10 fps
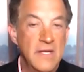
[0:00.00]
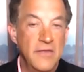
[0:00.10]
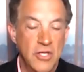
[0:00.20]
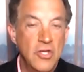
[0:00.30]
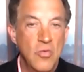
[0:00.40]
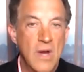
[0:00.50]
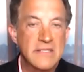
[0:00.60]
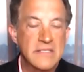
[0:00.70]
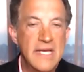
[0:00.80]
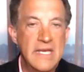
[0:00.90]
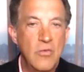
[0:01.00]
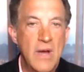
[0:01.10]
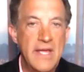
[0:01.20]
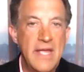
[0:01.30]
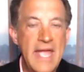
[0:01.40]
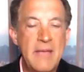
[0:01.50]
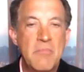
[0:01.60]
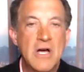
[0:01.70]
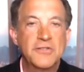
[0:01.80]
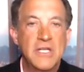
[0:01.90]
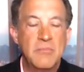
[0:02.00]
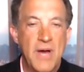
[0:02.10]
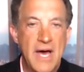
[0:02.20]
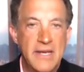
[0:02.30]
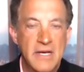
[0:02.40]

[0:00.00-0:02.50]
in the US anyway, a melting pot